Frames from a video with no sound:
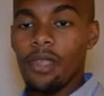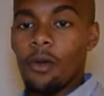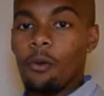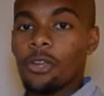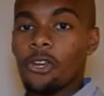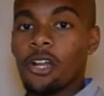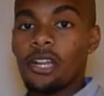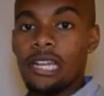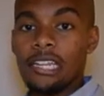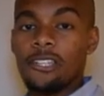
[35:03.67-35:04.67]
What you're going to
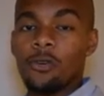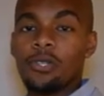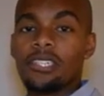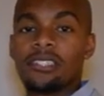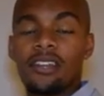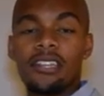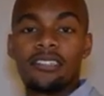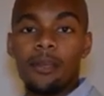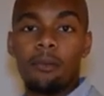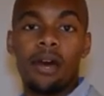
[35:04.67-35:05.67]
need to do is study
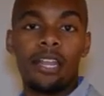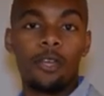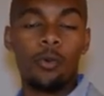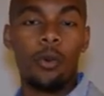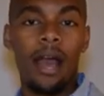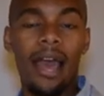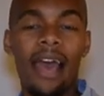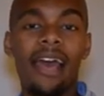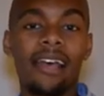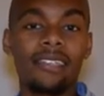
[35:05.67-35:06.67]
somebody who
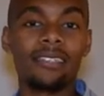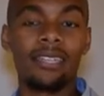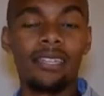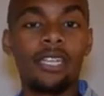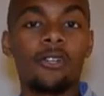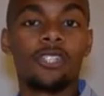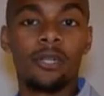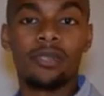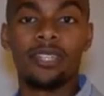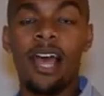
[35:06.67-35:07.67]
has the leadership
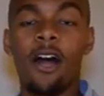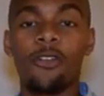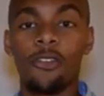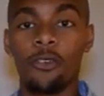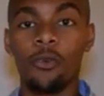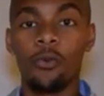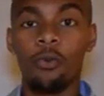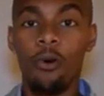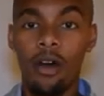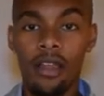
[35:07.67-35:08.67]
style you
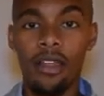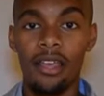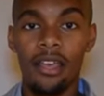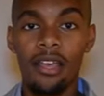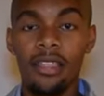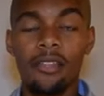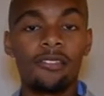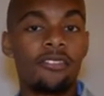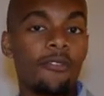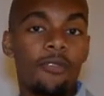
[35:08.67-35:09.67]
want. Now, there's
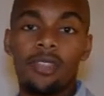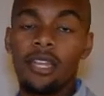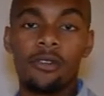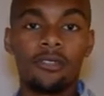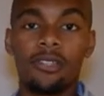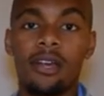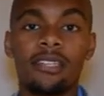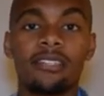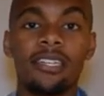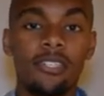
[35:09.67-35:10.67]
different leaders.
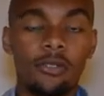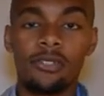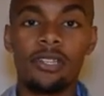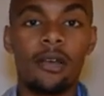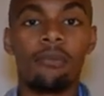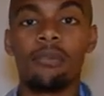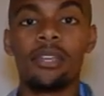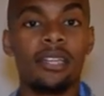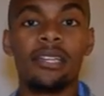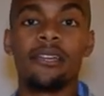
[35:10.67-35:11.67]
Caesar is a
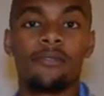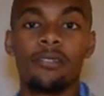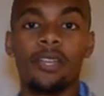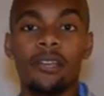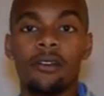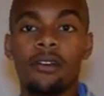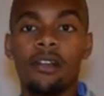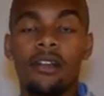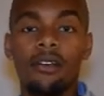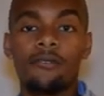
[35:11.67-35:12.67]
completely different leader
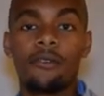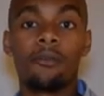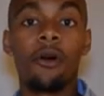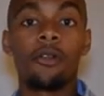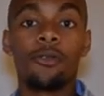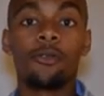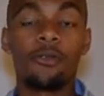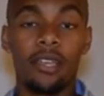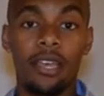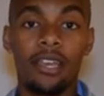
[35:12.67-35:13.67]
from Martin Luther
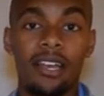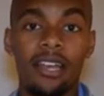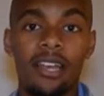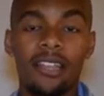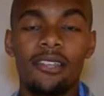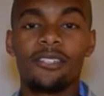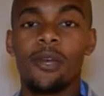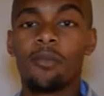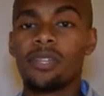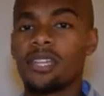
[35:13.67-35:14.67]
King. There's
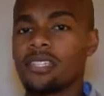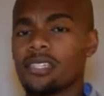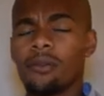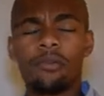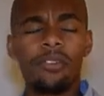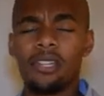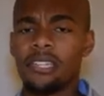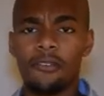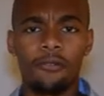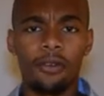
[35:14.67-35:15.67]
something that's completely
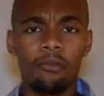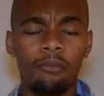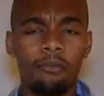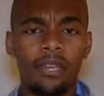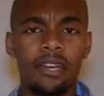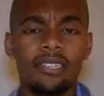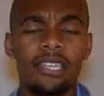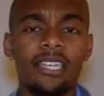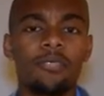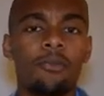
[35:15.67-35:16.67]
different because
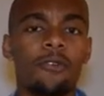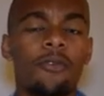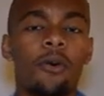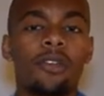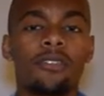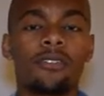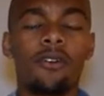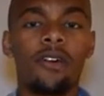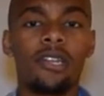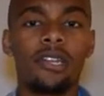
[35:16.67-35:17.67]
he's more focused
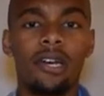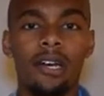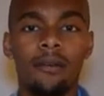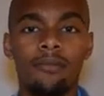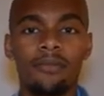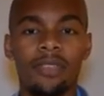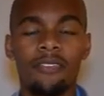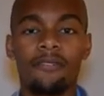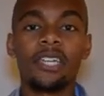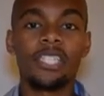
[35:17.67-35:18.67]
on
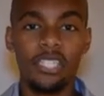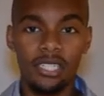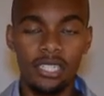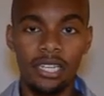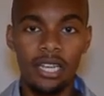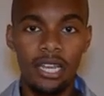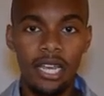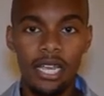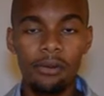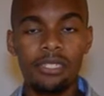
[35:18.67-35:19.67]
efficiency.
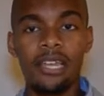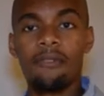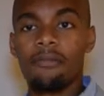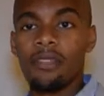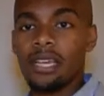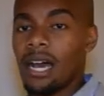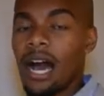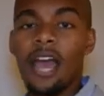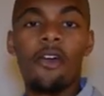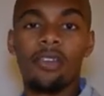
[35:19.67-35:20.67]
He was definitely a
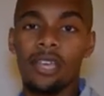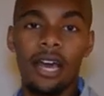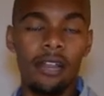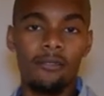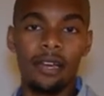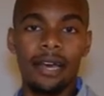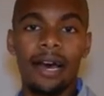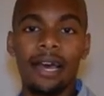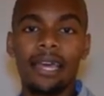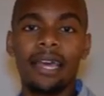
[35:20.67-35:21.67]
hierarchy kind of a
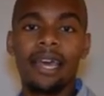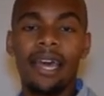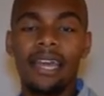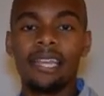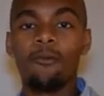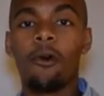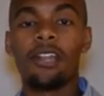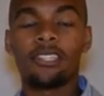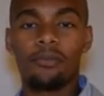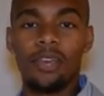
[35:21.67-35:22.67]
guy, and he wanted
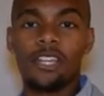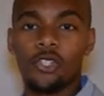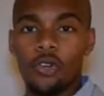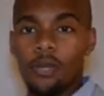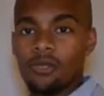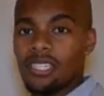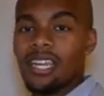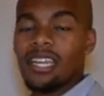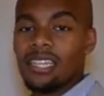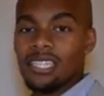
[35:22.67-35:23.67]
to make sure he was
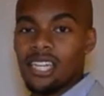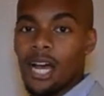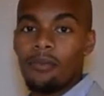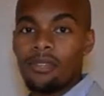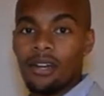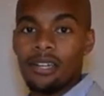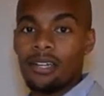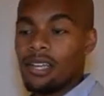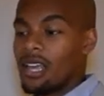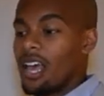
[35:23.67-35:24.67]
getting the job done
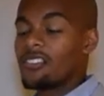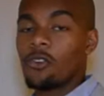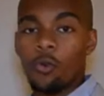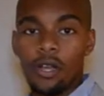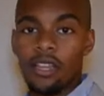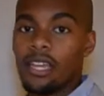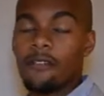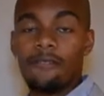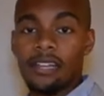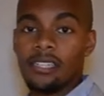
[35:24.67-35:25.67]
as quickly and
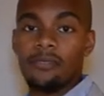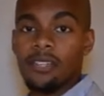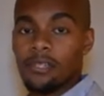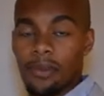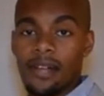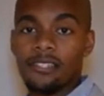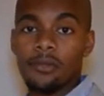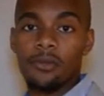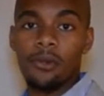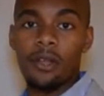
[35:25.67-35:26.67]
effectively as
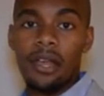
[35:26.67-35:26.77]
possible.